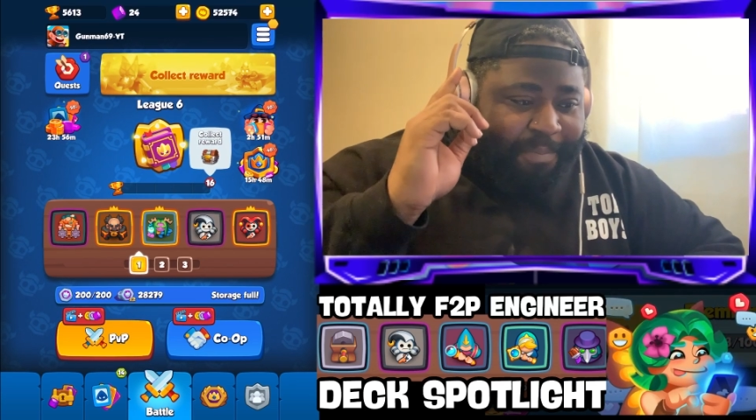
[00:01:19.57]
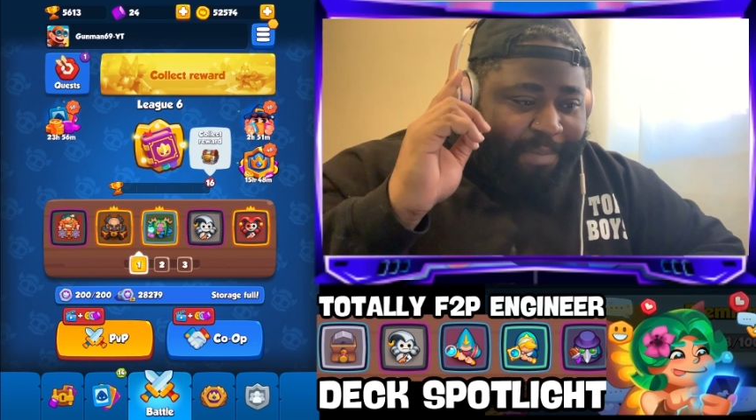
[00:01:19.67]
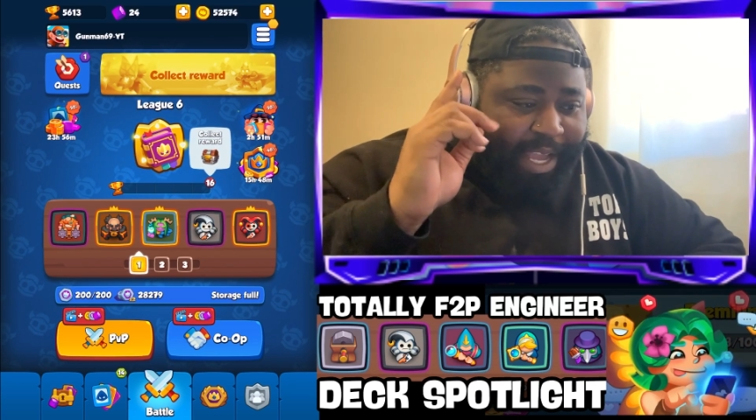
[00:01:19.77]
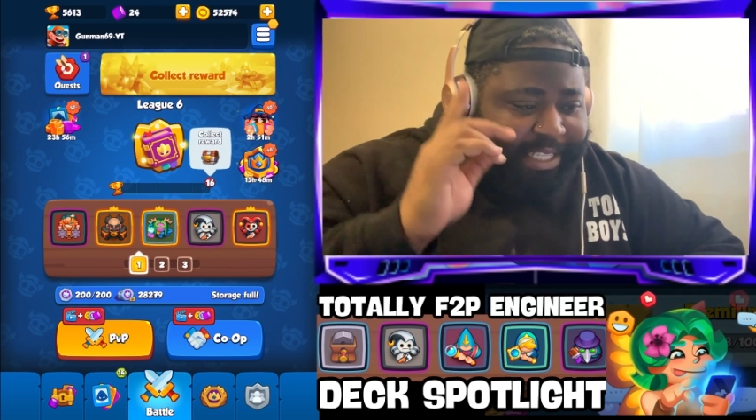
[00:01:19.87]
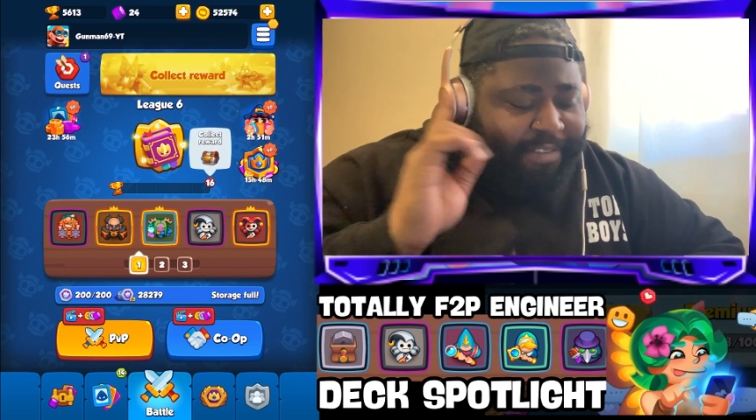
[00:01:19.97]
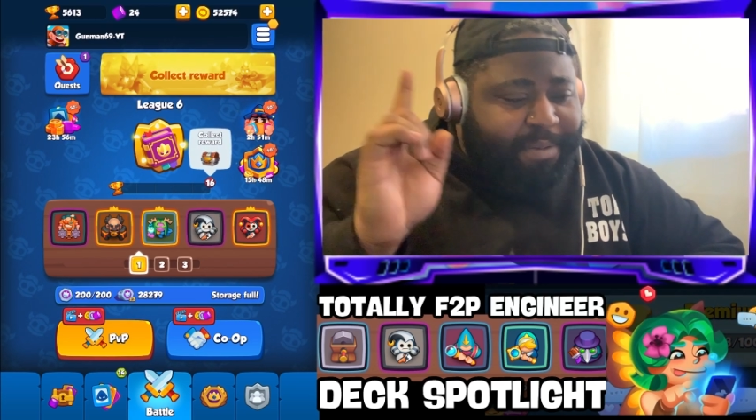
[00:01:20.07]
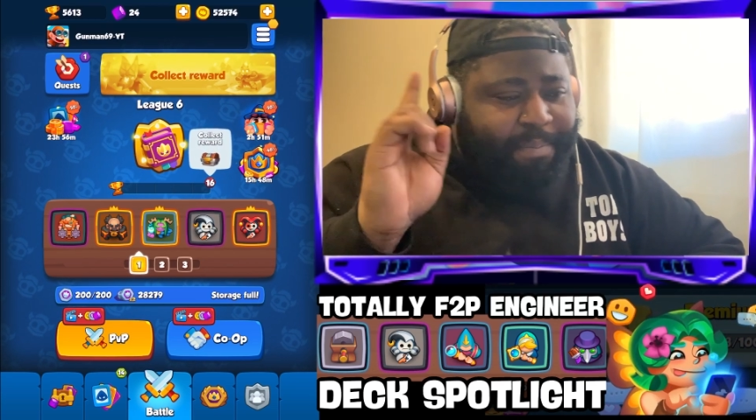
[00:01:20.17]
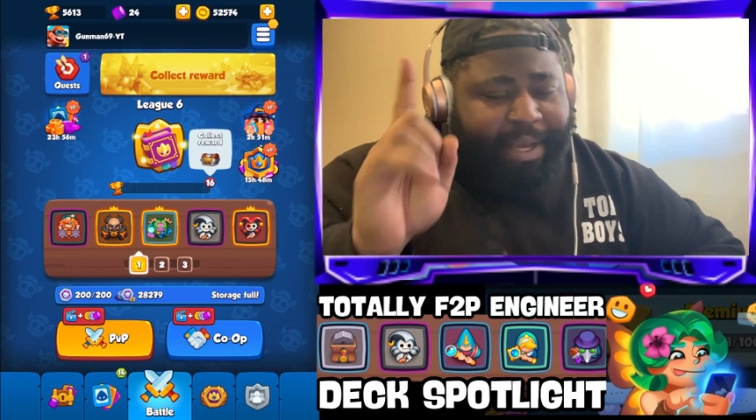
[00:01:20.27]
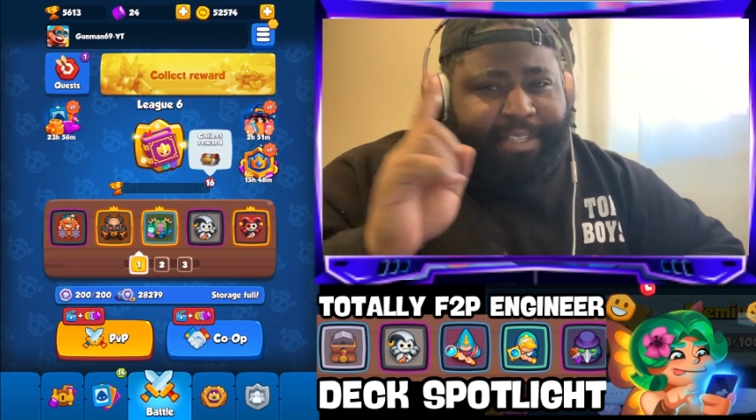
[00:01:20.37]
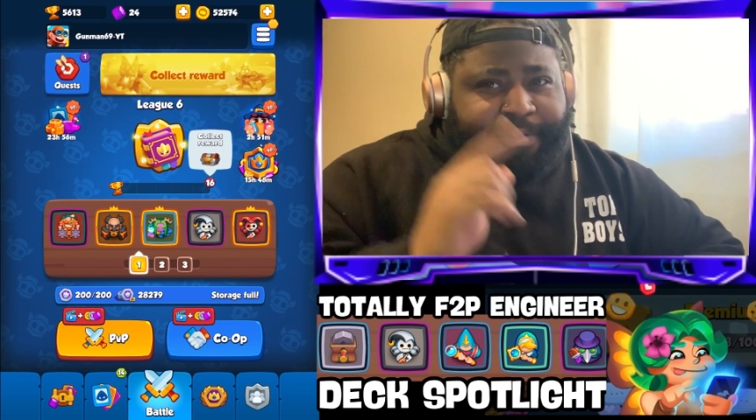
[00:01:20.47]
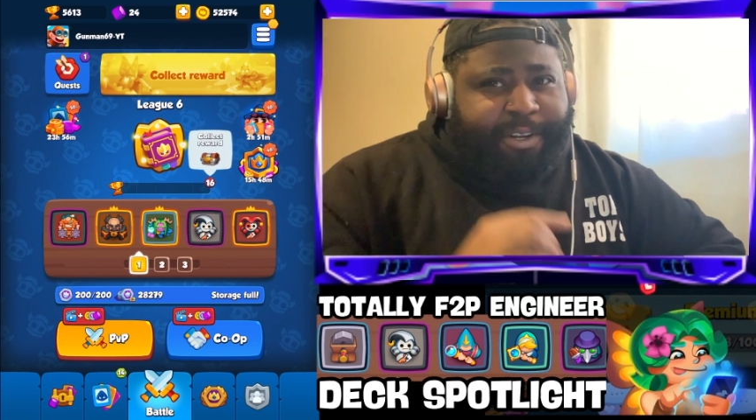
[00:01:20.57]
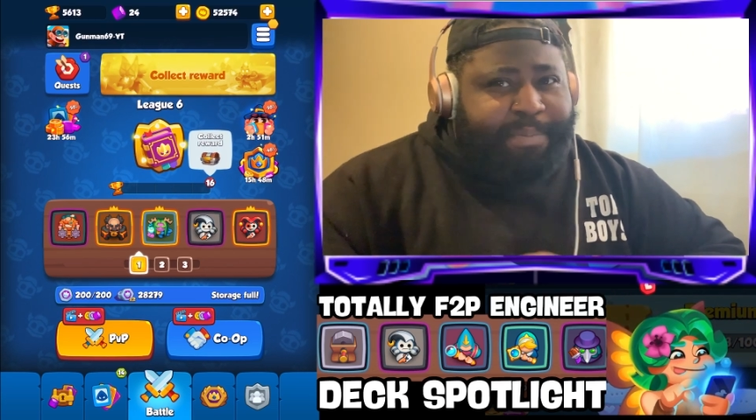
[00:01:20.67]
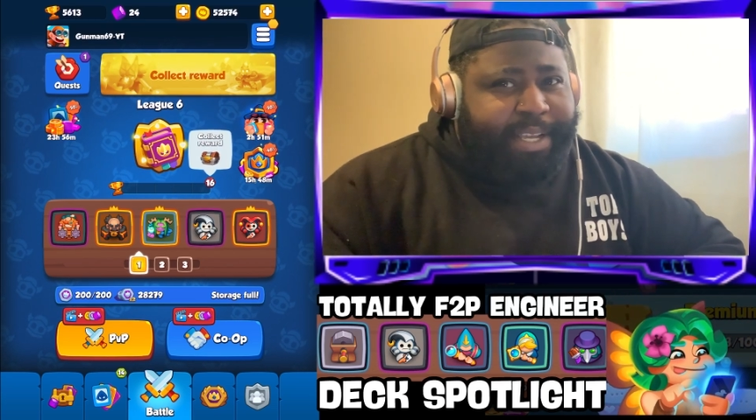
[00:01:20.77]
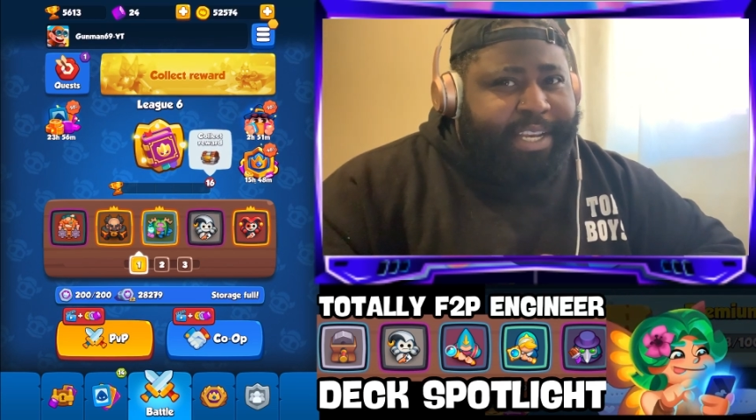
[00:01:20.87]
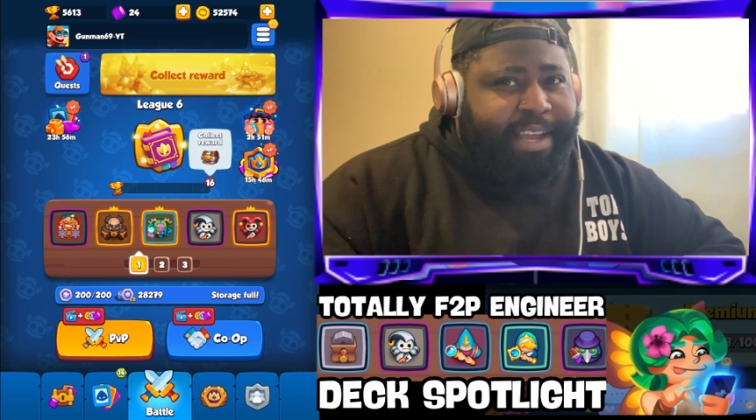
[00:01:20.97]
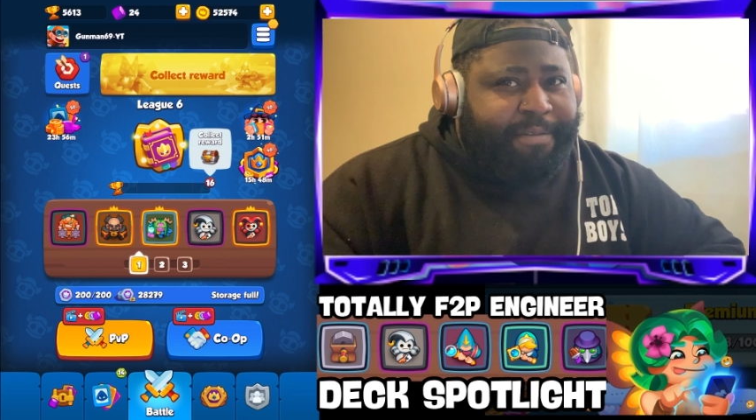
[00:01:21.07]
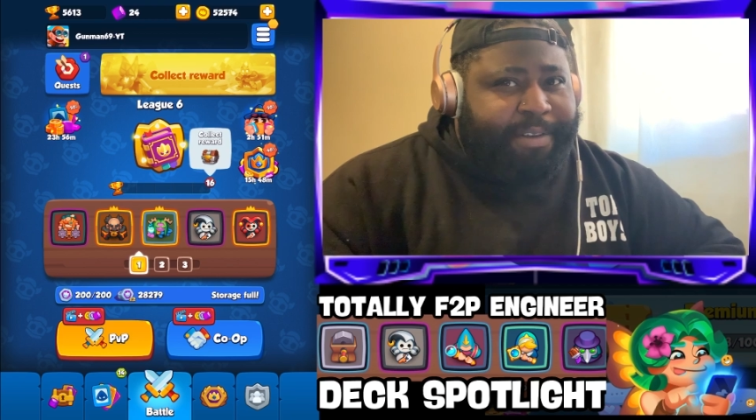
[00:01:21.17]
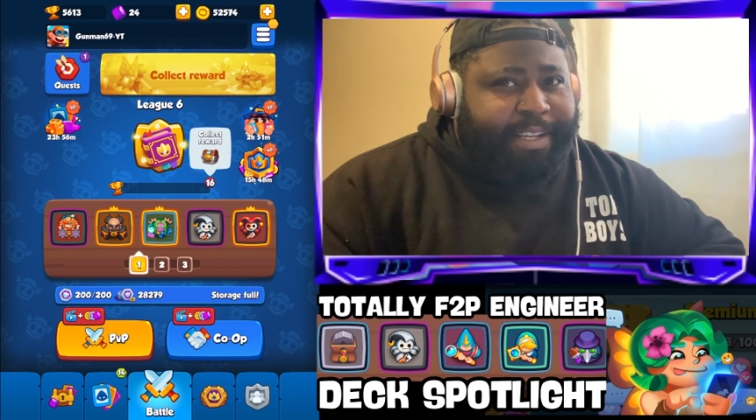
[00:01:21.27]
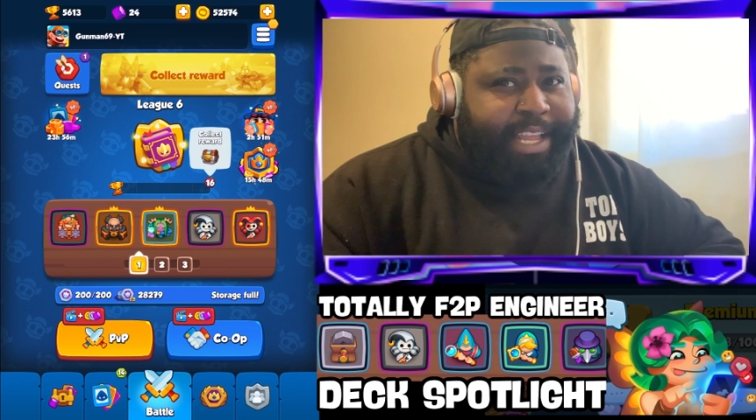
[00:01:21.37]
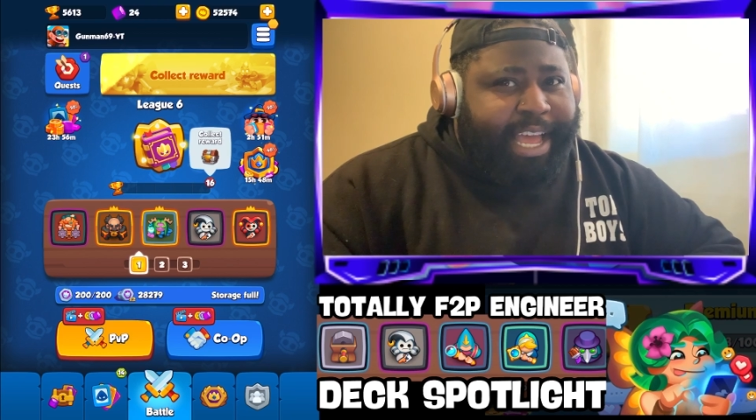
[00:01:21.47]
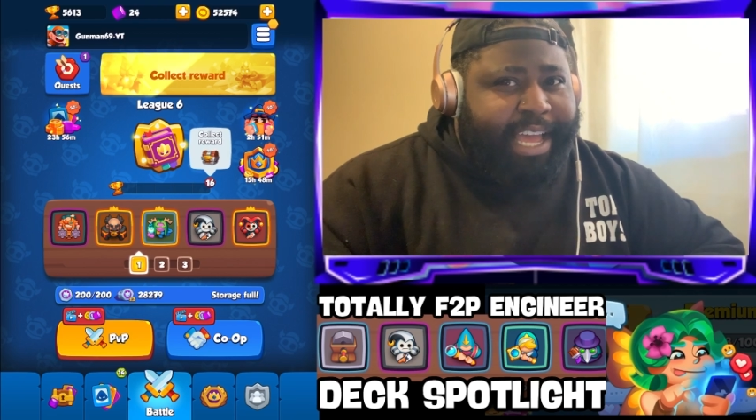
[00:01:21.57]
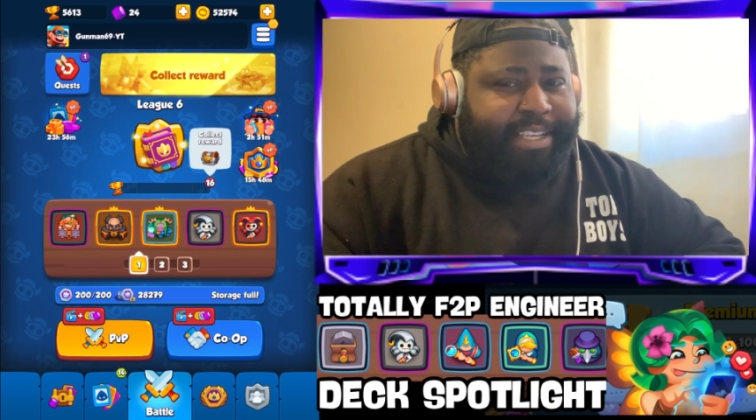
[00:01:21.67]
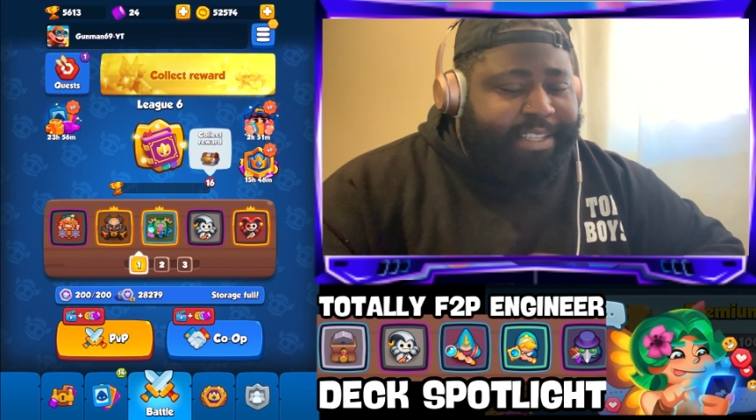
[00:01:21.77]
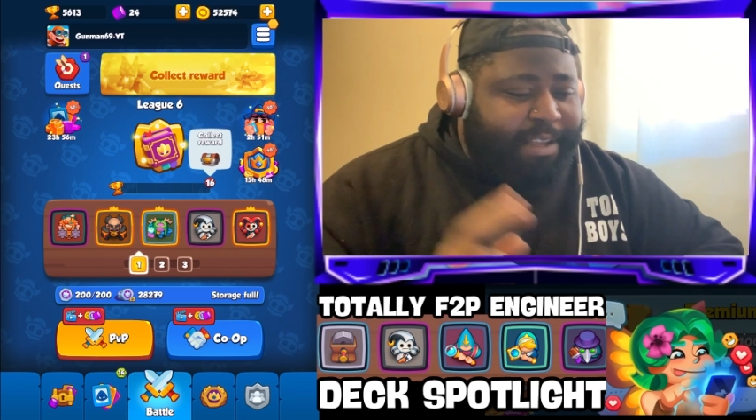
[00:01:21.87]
I'll save the best free to play deck for last.